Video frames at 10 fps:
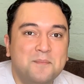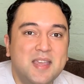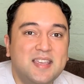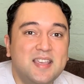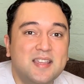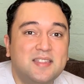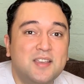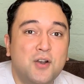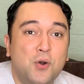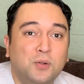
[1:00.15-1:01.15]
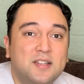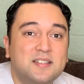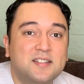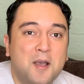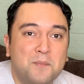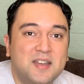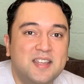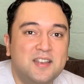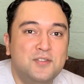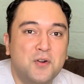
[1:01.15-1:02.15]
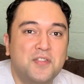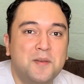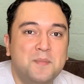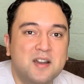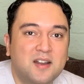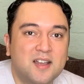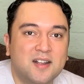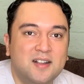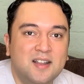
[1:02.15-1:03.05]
making it the oldest company in North America.